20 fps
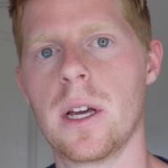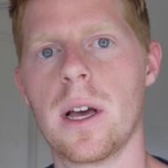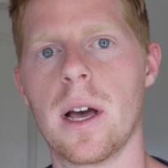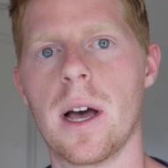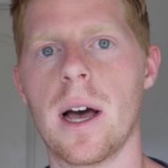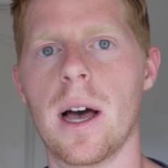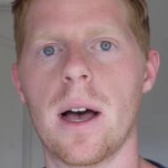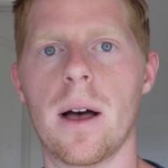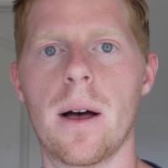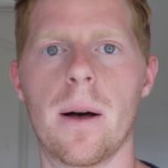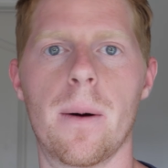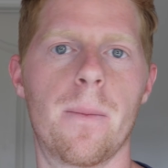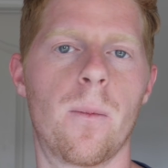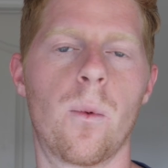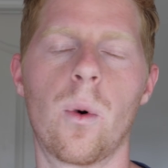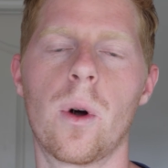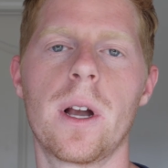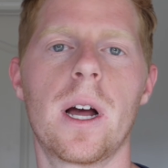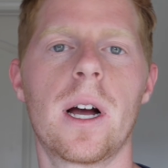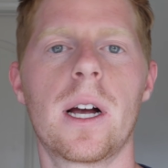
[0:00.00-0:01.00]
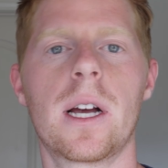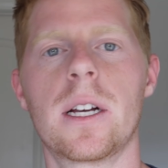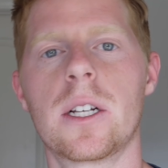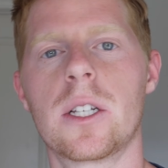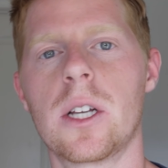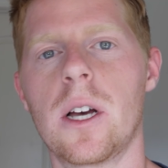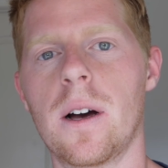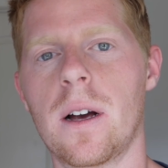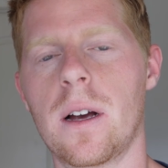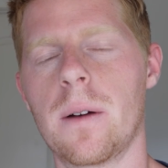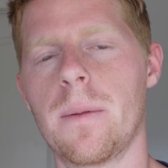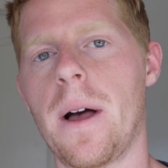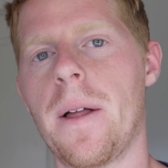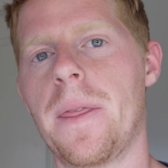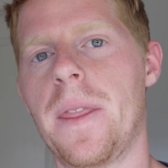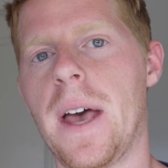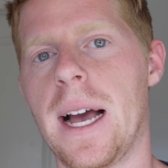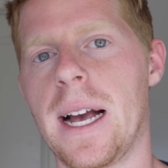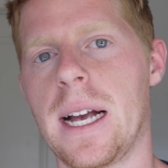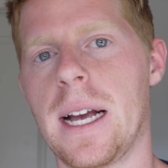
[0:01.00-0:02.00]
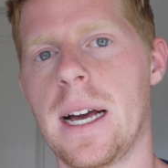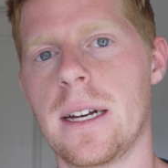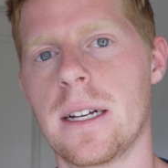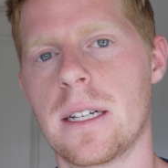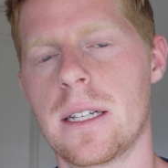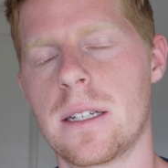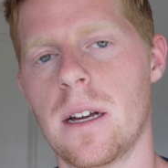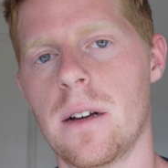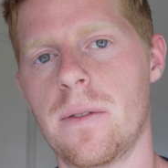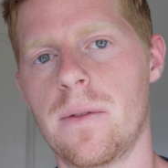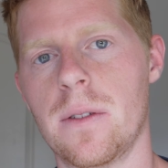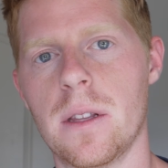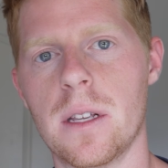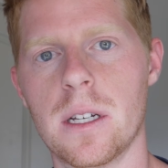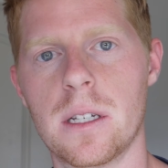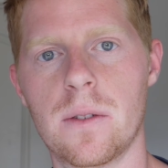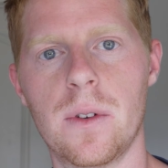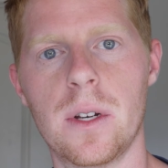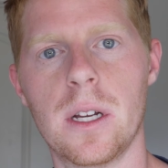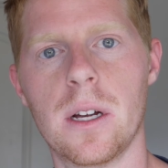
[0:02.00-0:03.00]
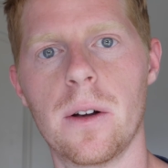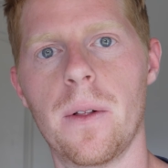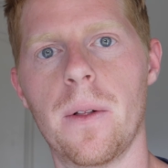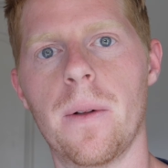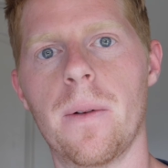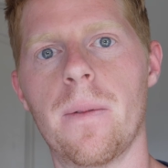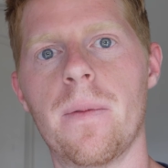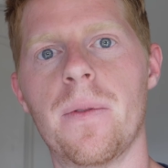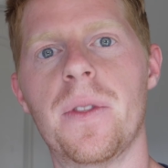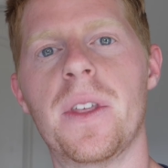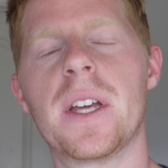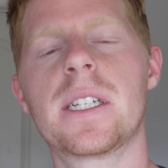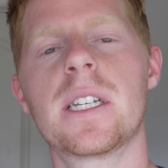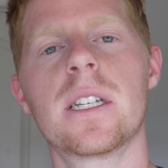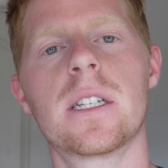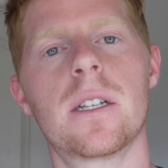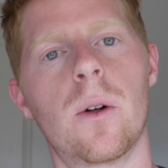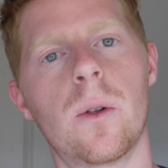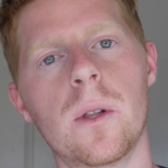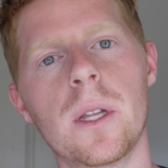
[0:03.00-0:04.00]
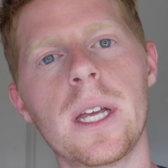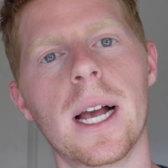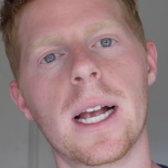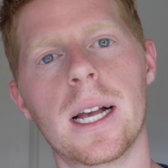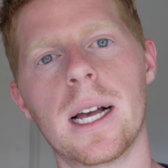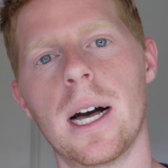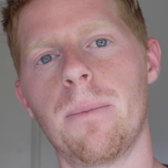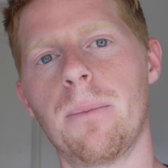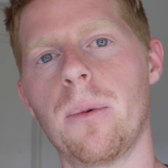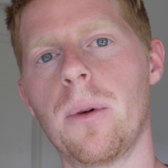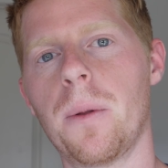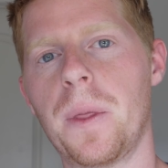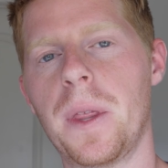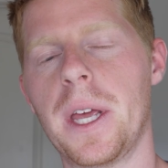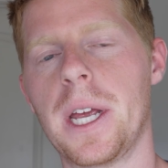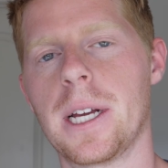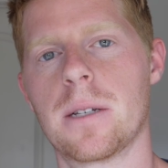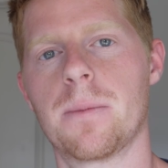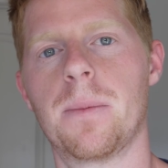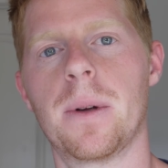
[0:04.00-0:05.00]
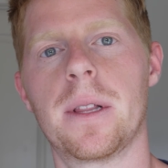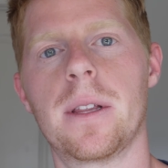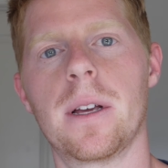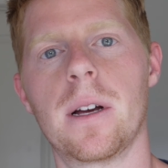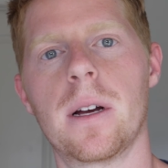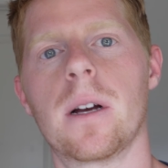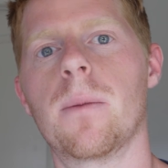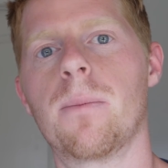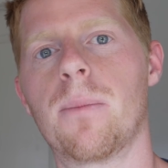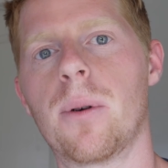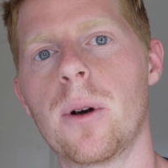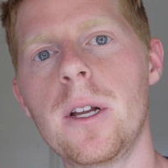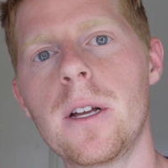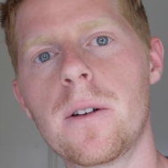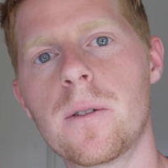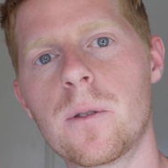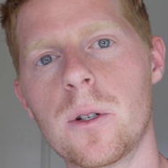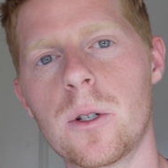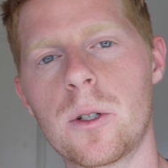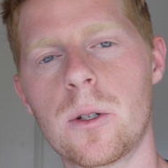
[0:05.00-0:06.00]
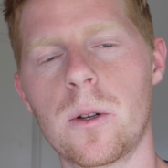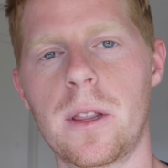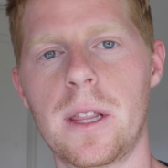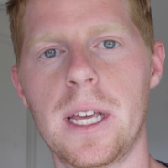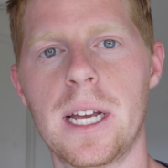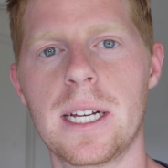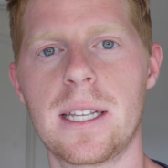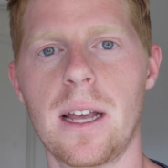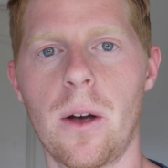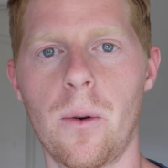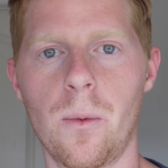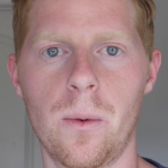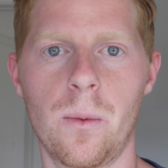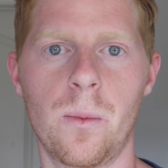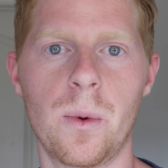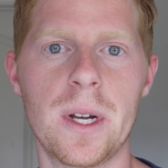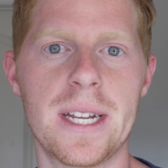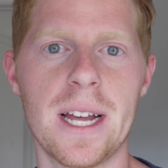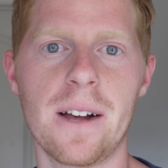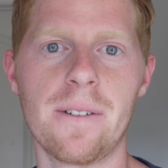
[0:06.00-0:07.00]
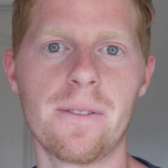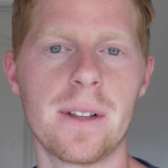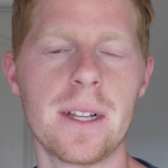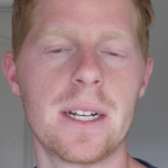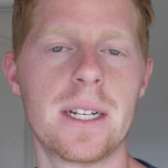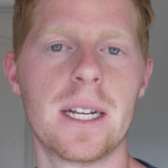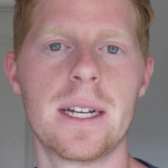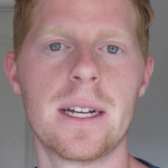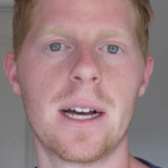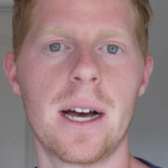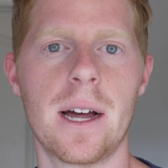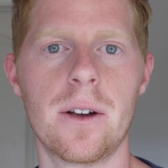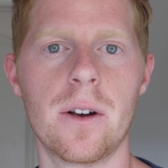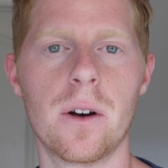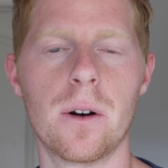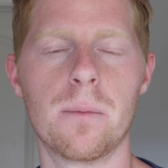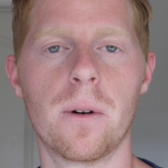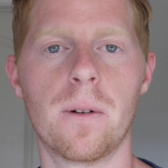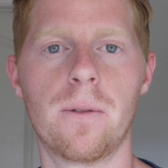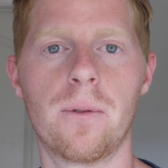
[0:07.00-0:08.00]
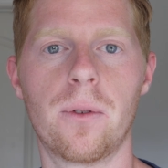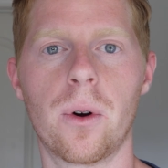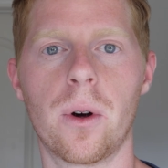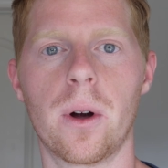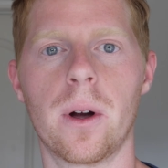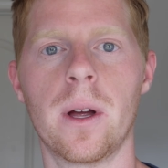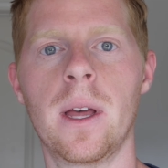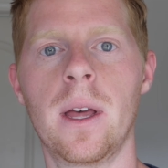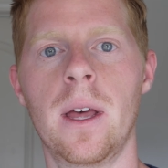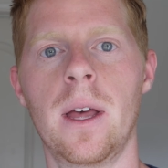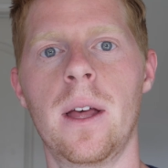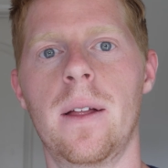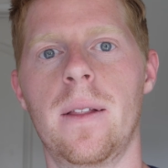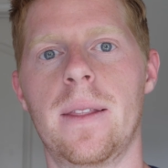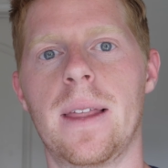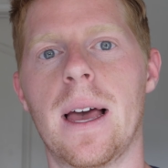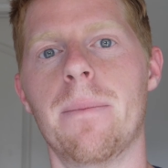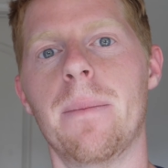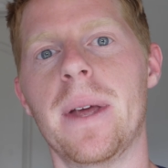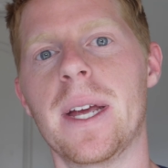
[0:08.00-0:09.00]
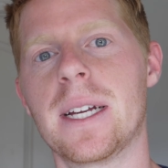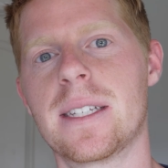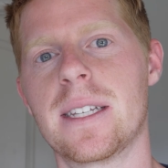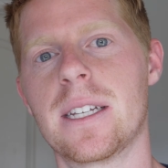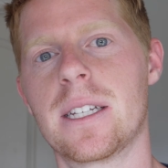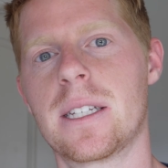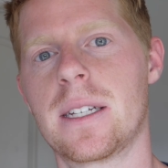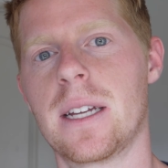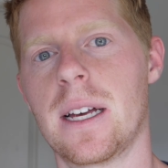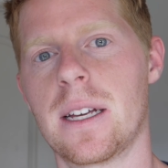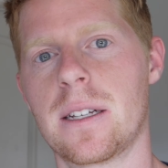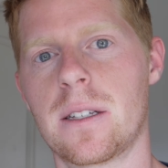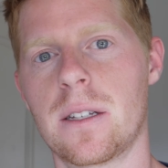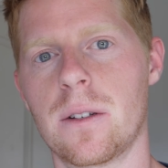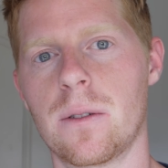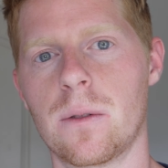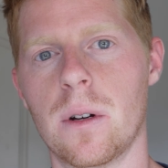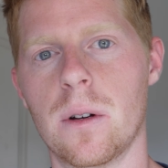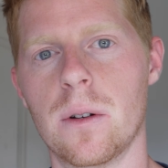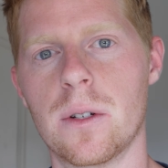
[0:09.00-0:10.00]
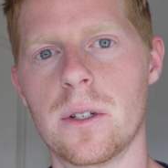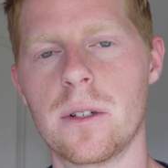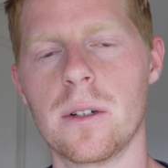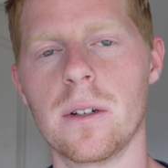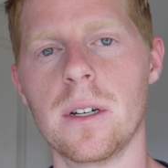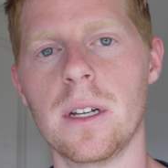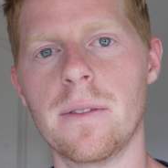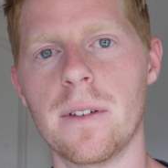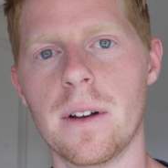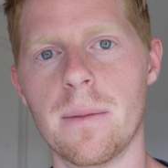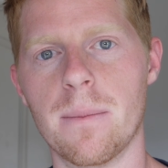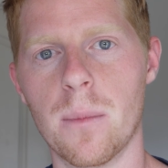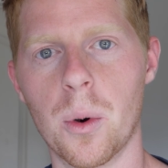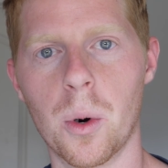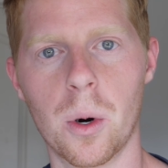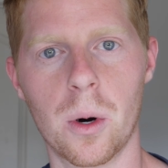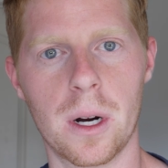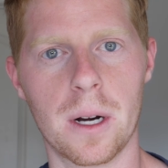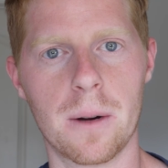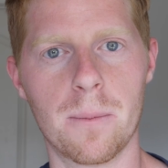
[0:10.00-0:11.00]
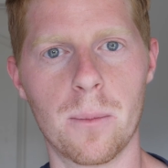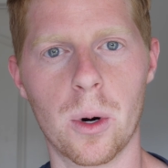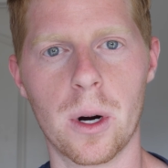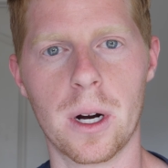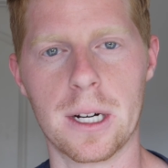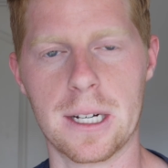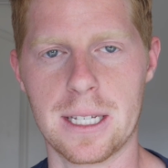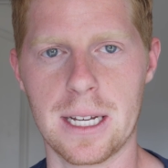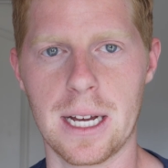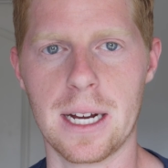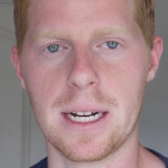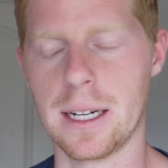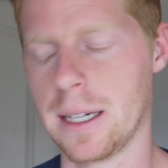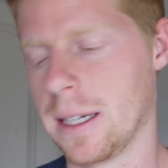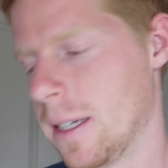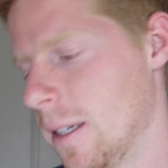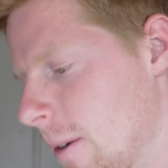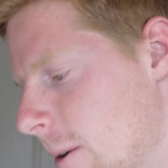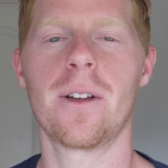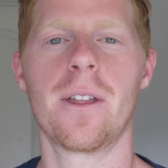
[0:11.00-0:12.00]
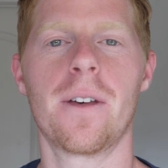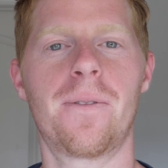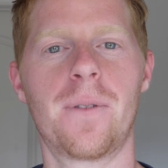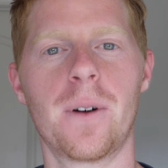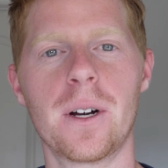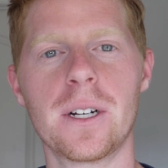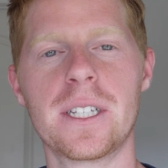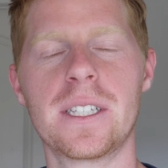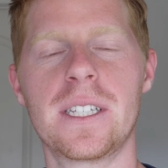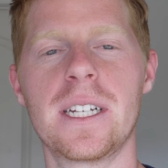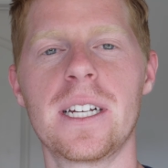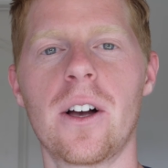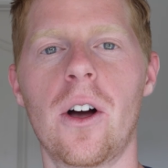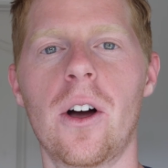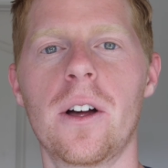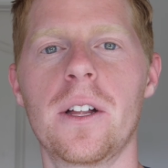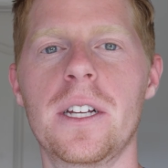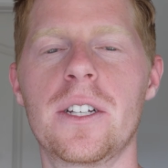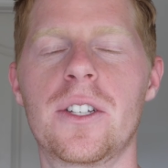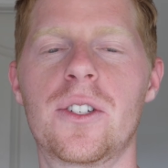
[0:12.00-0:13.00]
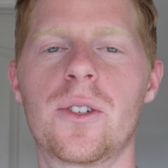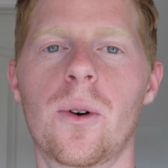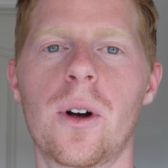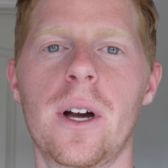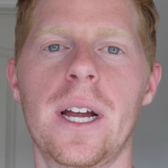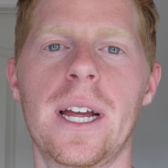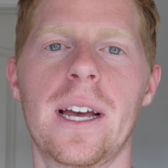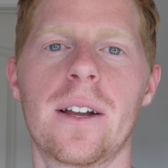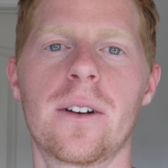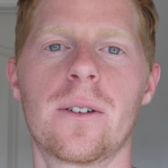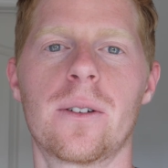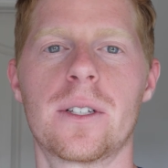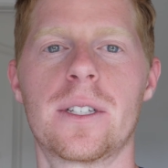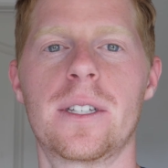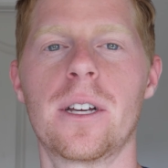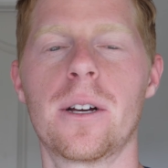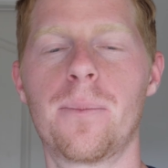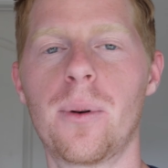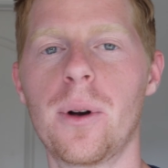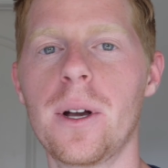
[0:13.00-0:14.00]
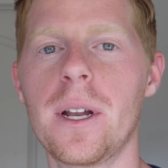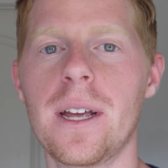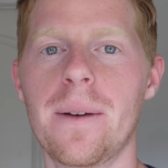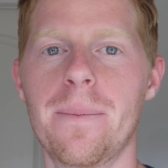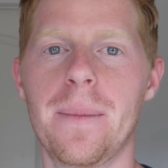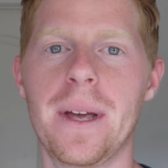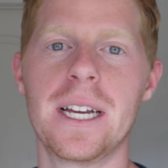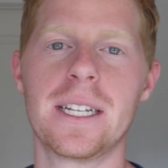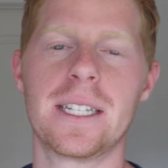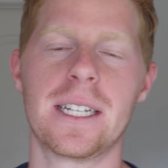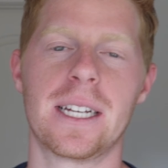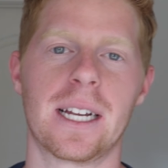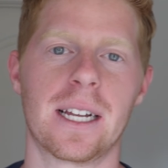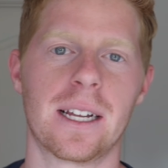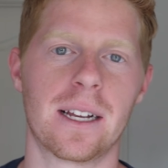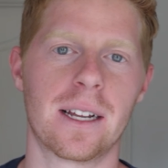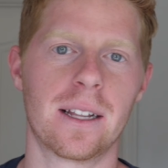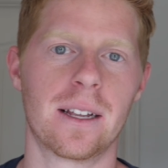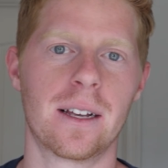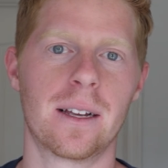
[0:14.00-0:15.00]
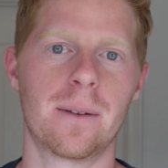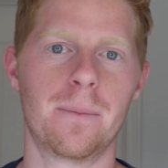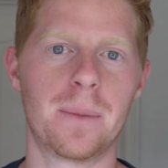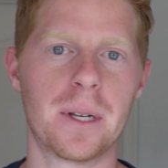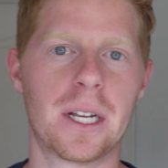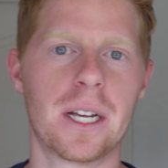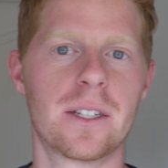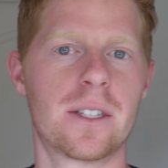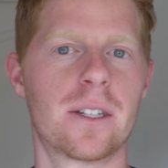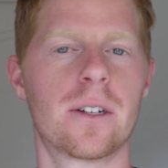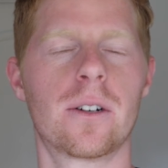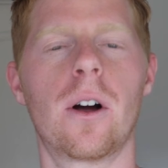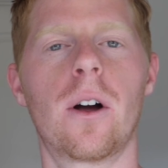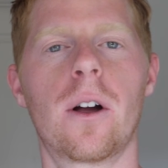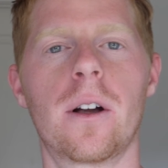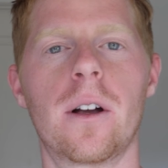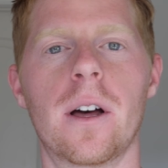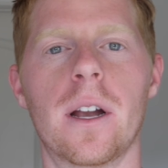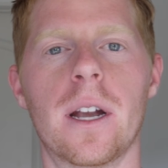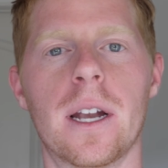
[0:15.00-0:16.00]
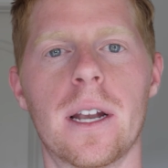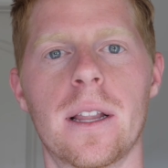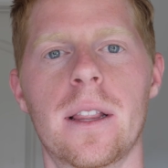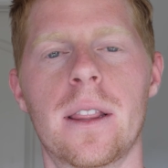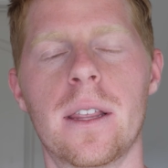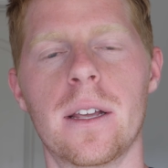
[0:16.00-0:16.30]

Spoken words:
We're not going to talk about that kind of stuff in this video. This is only a couple things, but they're pretty crucial things that we definitely did not know before that makes this Tesla Roadster even more and more exciting. So the first thing are these door handles. They're pretty amazing because there are none.